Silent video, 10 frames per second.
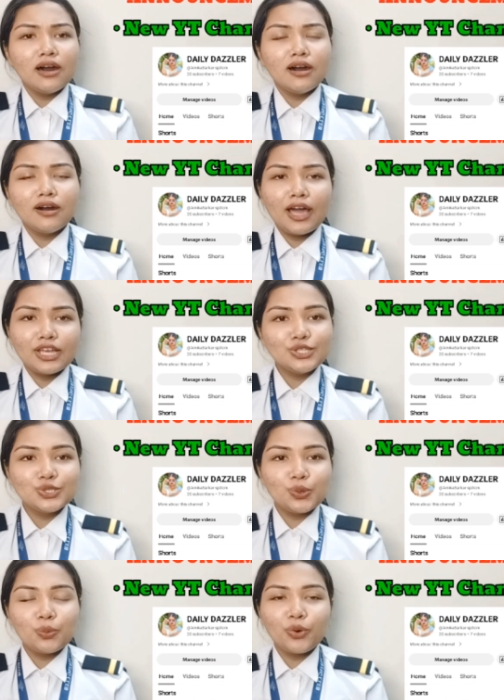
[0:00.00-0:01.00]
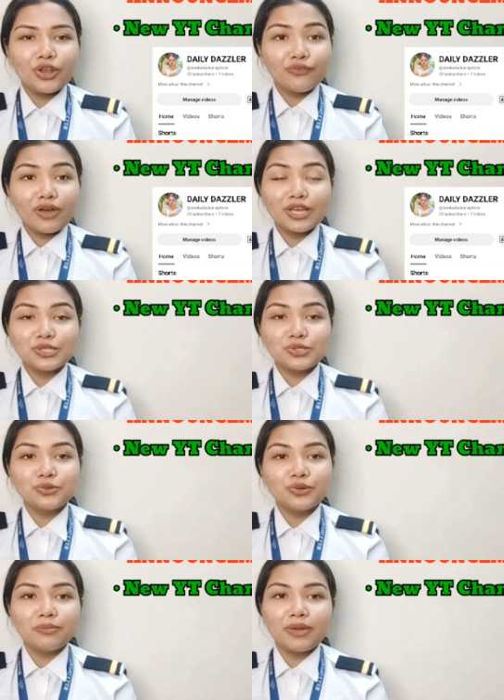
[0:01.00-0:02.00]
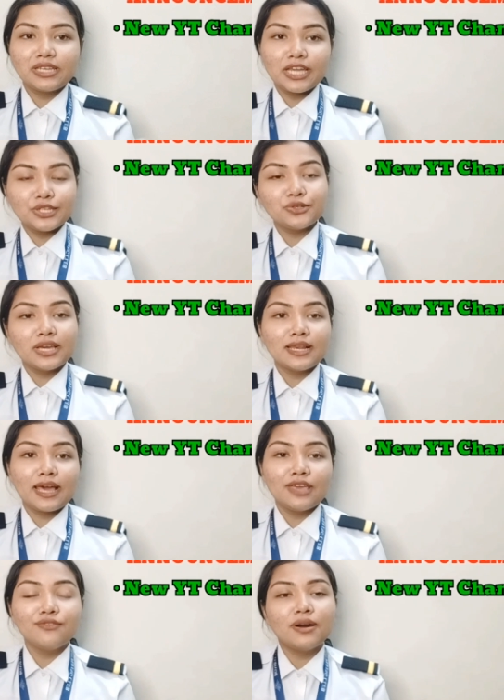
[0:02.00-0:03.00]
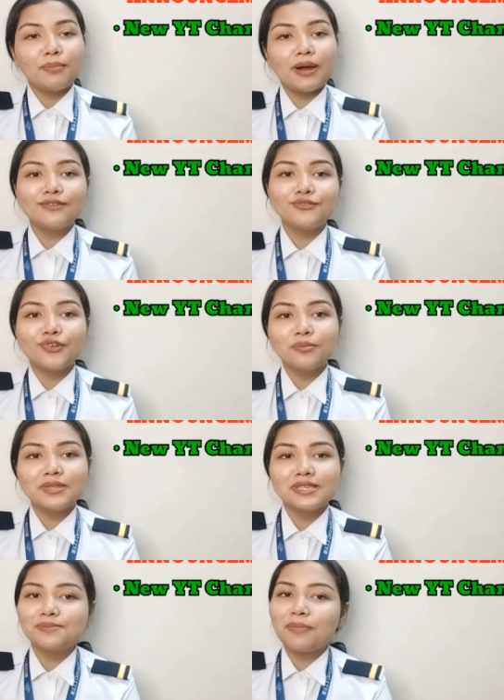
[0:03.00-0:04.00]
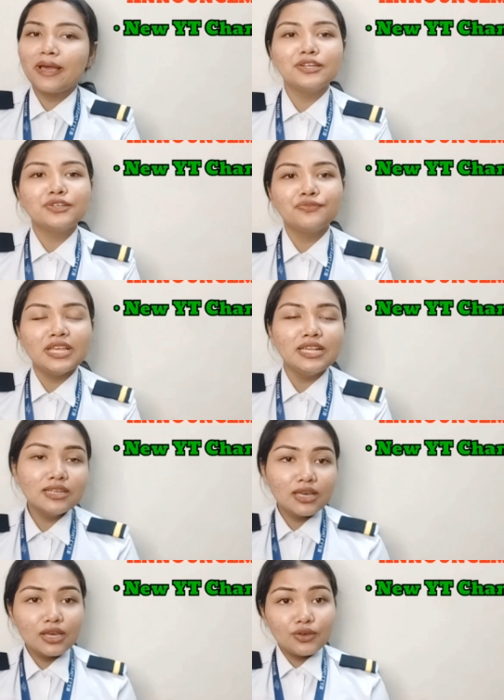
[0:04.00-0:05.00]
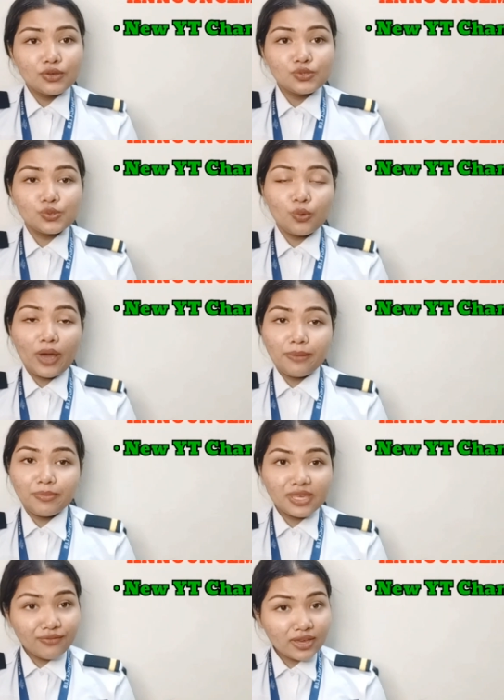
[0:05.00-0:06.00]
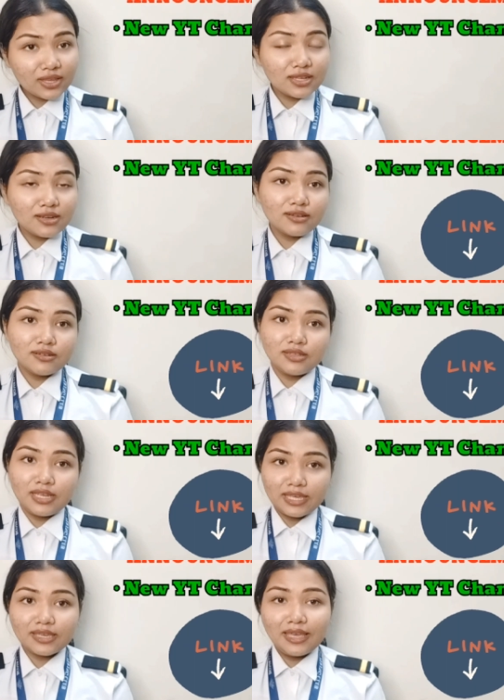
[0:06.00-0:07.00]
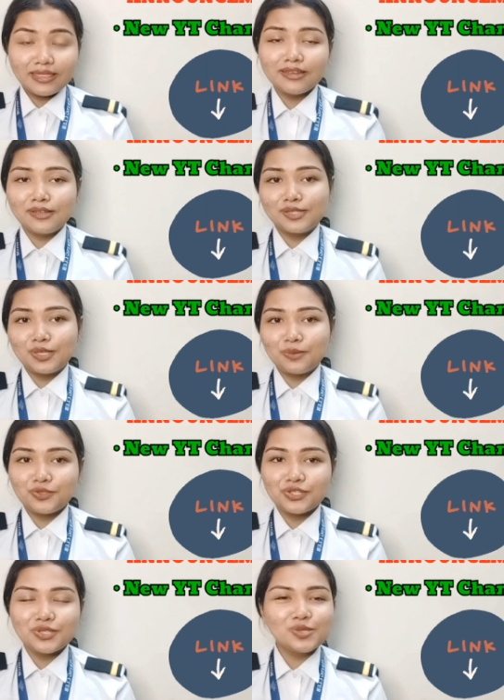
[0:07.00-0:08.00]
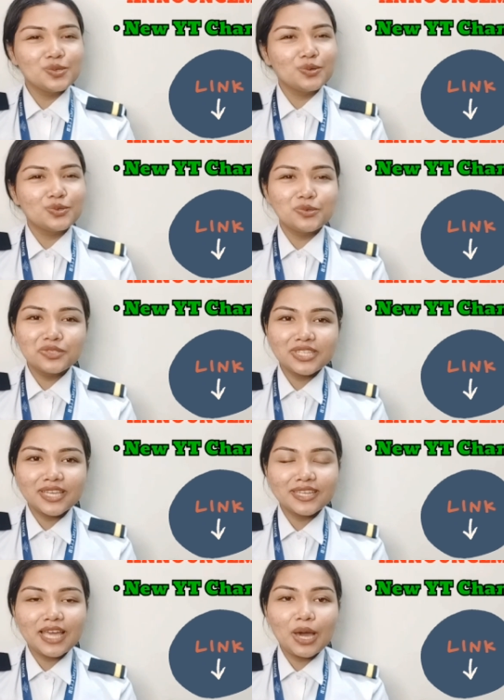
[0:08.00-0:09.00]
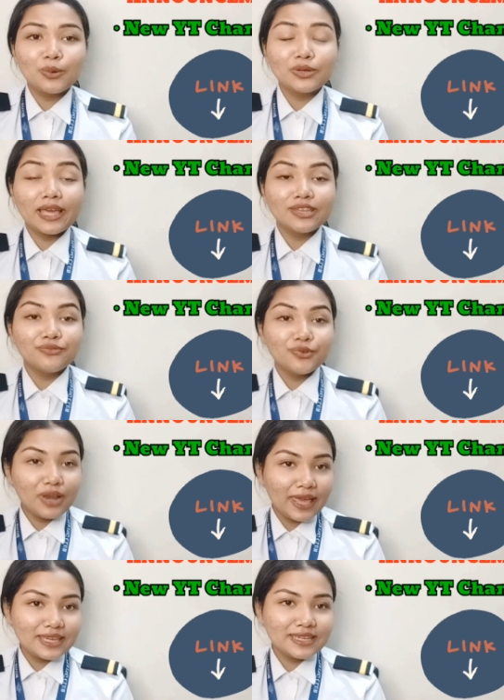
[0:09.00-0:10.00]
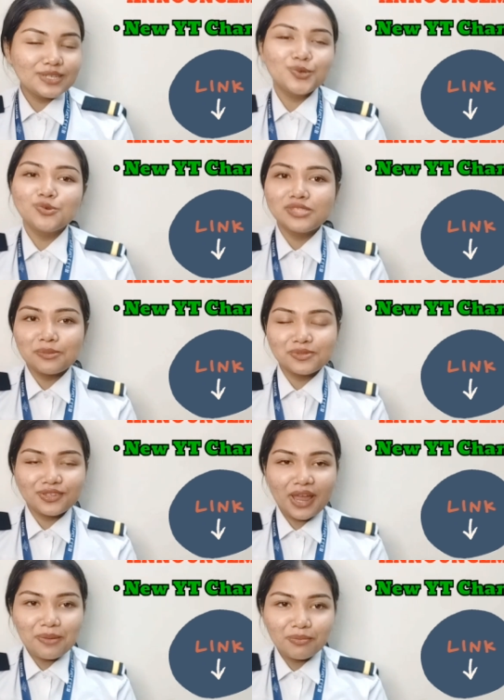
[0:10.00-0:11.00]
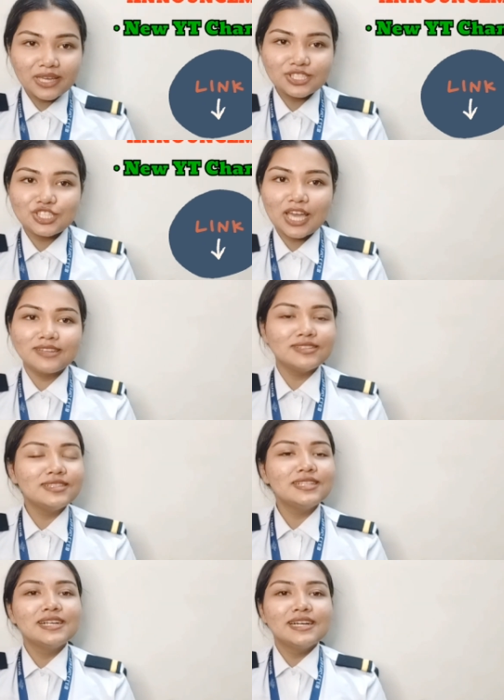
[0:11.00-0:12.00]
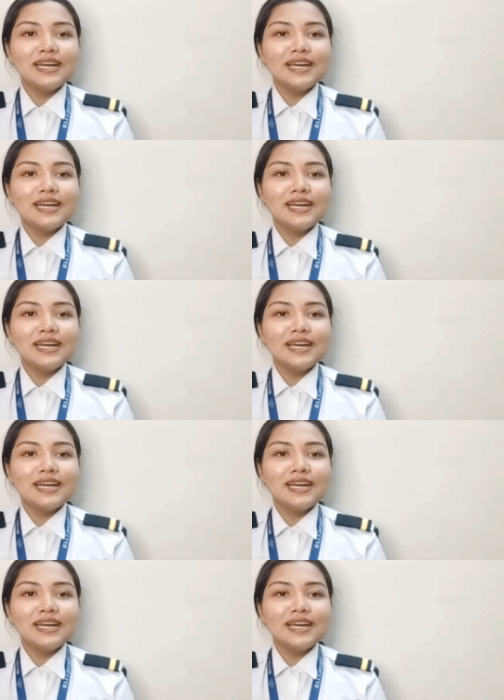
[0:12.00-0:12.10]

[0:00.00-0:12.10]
uh, I show whatever I do in my day-to-day life apart from this pilot field. So I'll be giving the link in the description. So do check it out and if you like it, do subscribe my channel